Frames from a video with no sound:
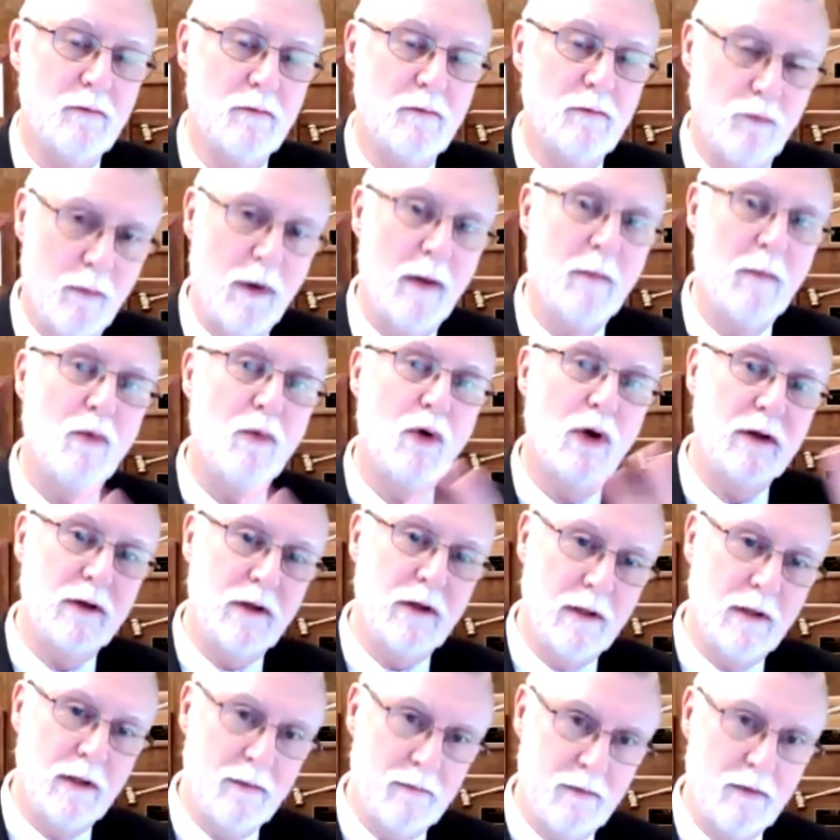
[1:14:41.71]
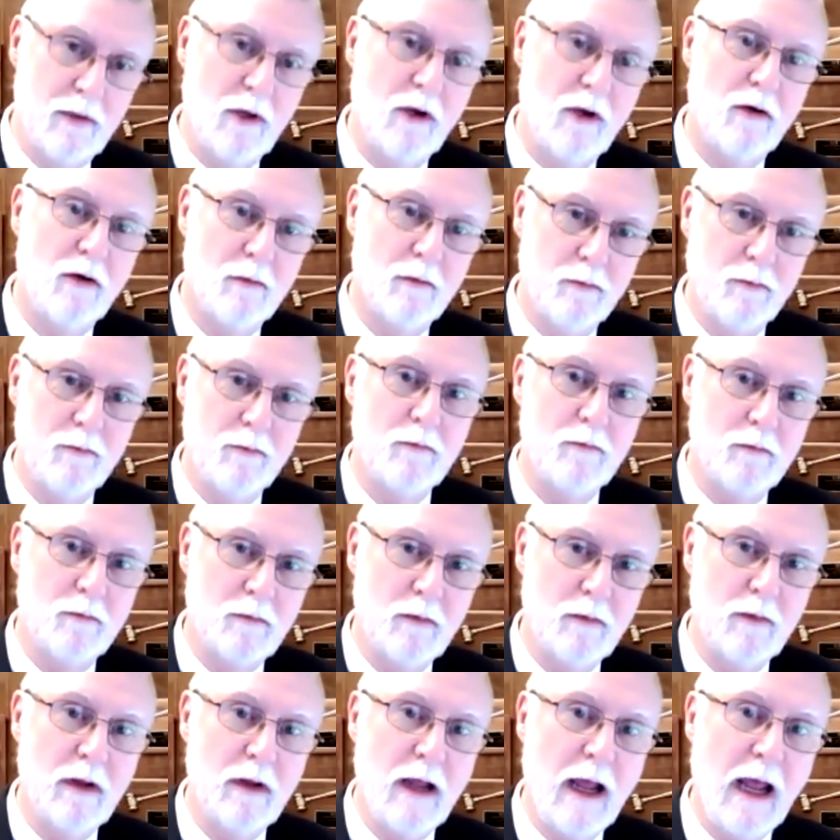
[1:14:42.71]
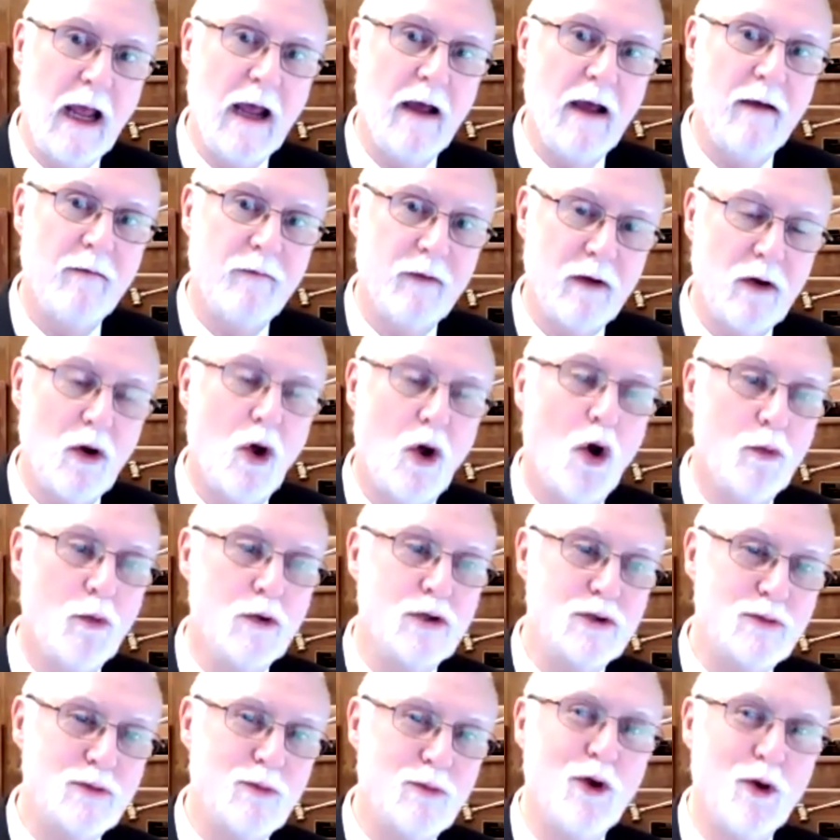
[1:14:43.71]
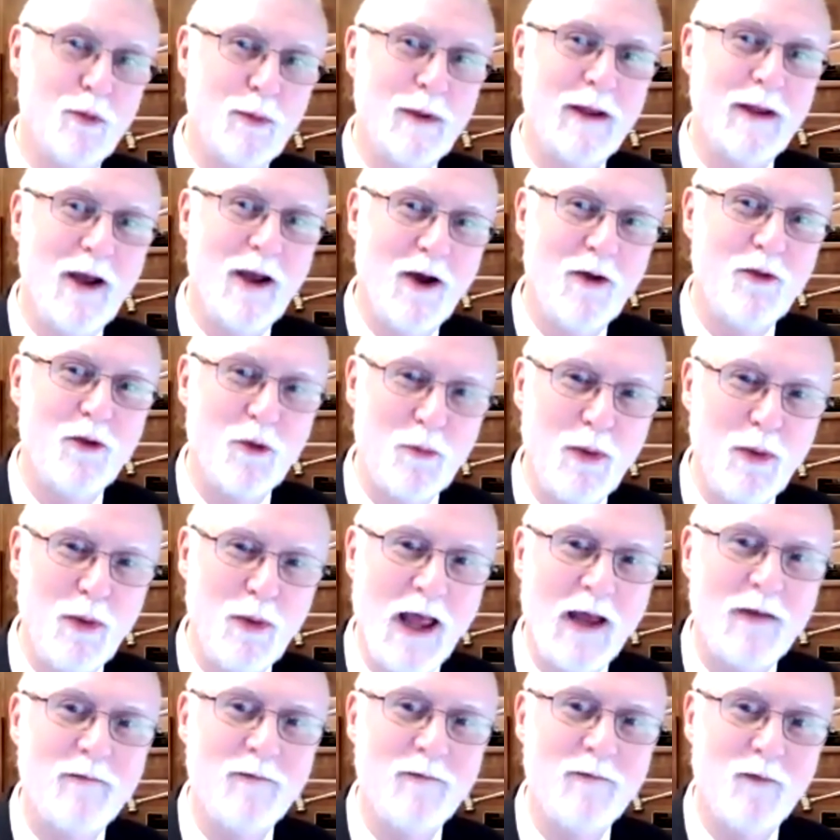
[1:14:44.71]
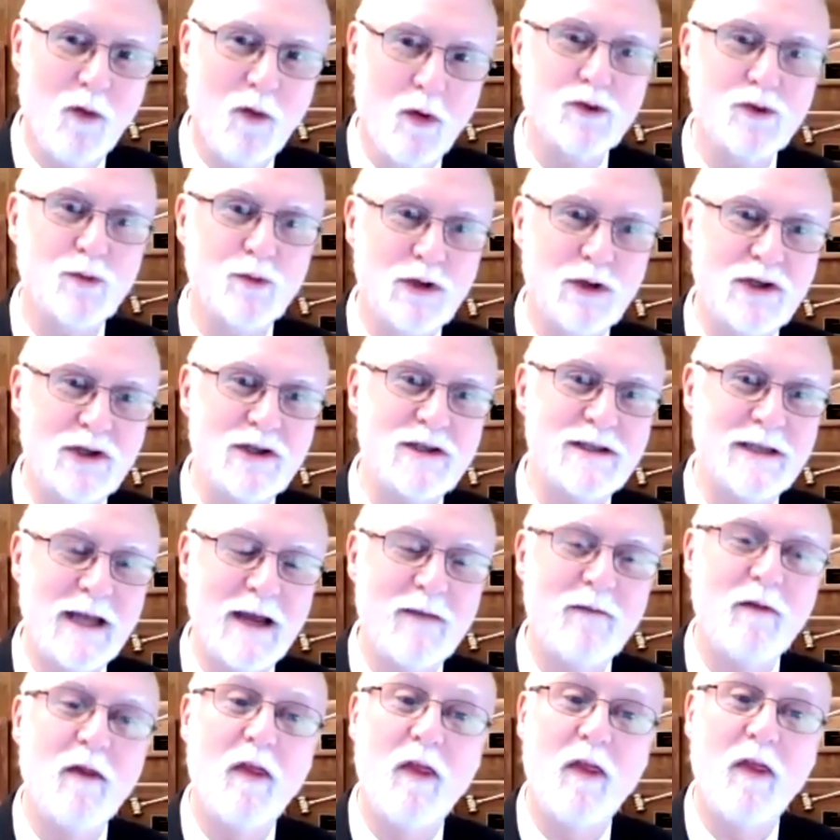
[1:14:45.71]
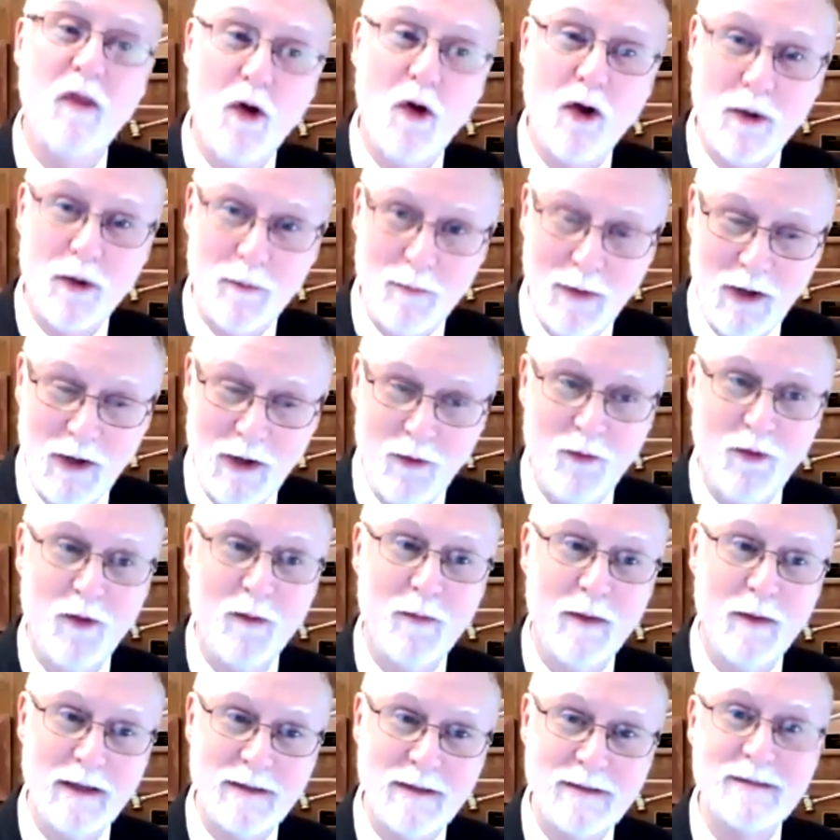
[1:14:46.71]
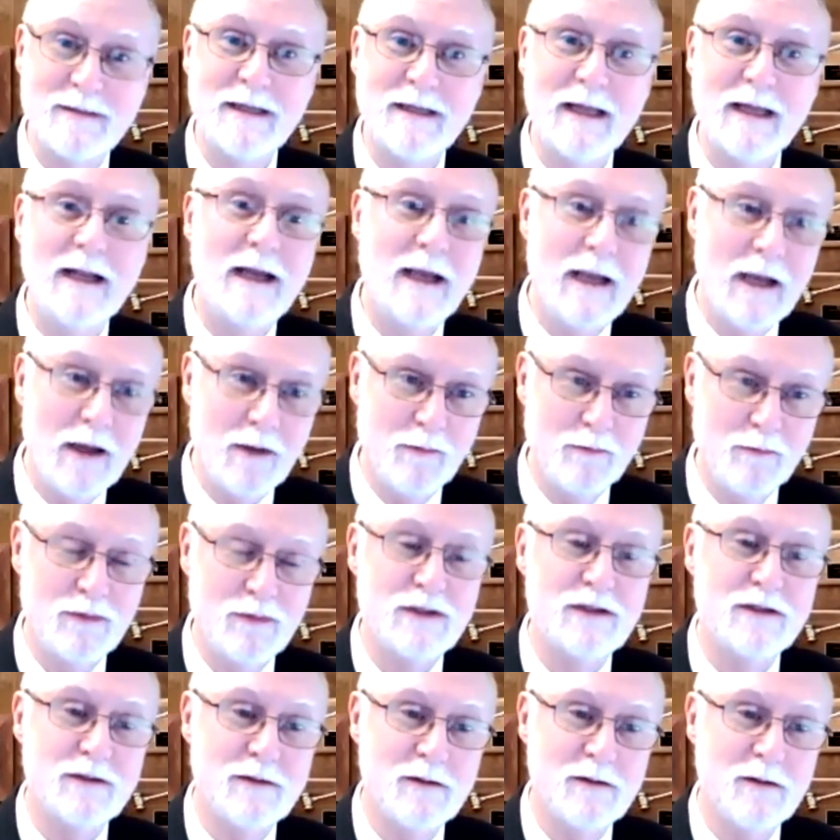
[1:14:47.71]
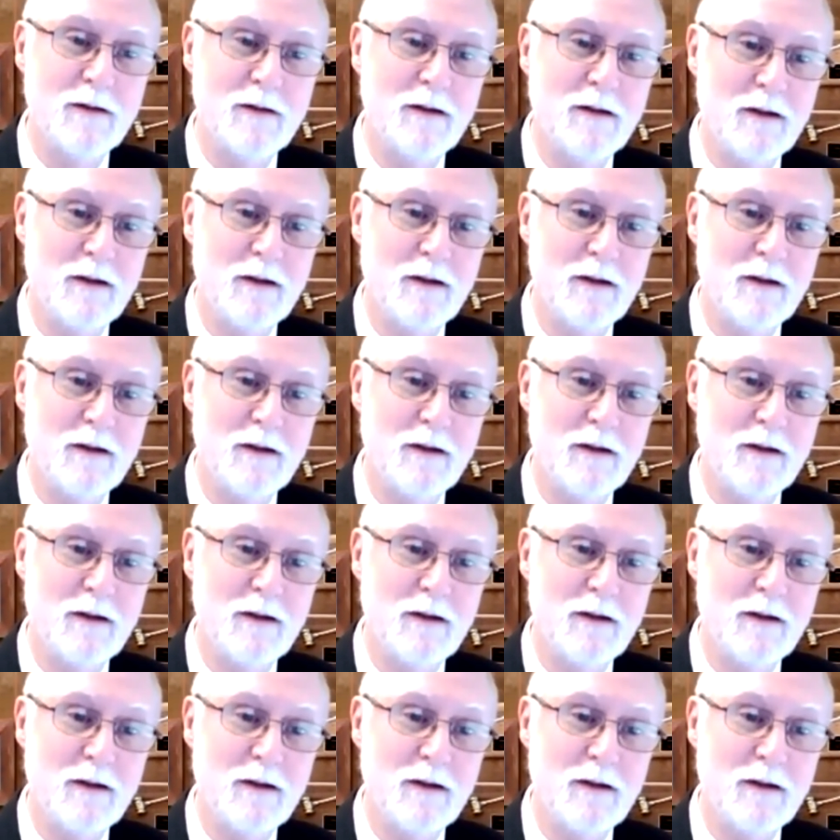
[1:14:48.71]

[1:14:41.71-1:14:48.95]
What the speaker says: remembering that there have and always will be other platforms. We just haven't thought about them as synonyms